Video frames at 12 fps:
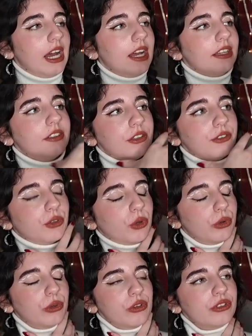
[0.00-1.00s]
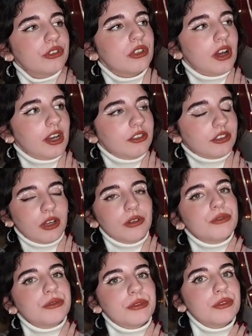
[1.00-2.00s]
And of course, I
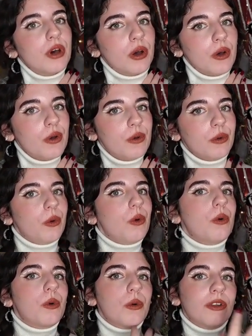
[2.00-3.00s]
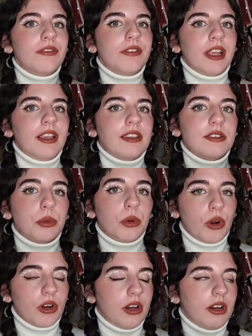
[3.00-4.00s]
don't know all of these
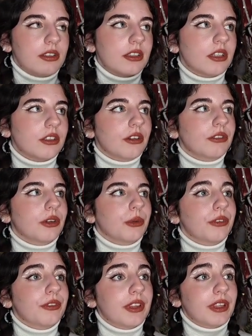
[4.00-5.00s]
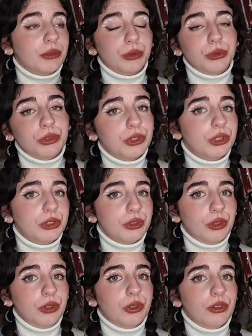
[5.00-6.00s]
products. I don't know if they're all good
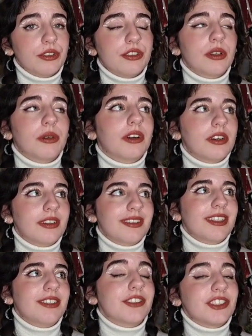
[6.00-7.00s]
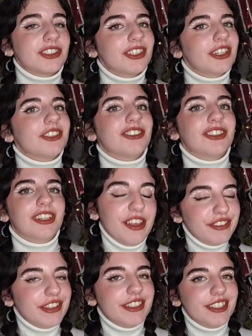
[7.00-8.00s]
or not, so I can't say for certain
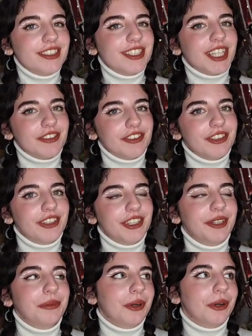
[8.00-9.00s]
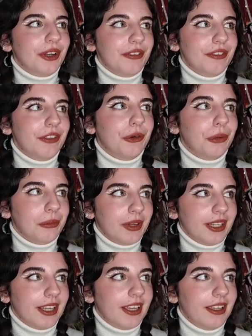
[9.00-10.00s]
if this is definitely worth your
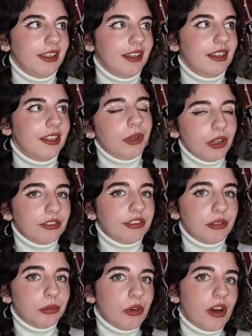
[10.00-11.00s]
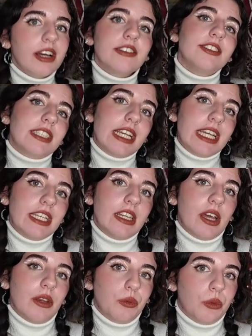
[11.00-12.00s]
money. But from what I've seen
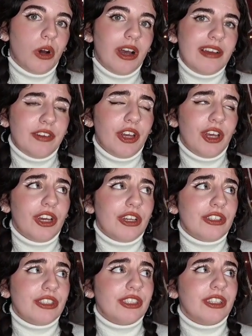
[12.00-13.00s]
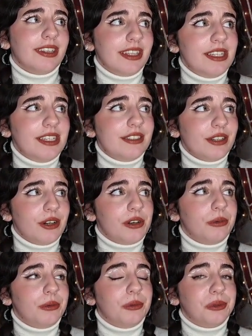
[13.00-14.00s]
and what I've heard, these
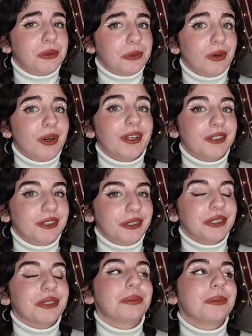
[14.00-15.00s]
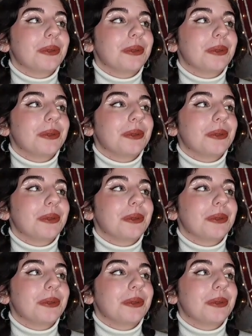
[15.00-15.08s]
are all quite good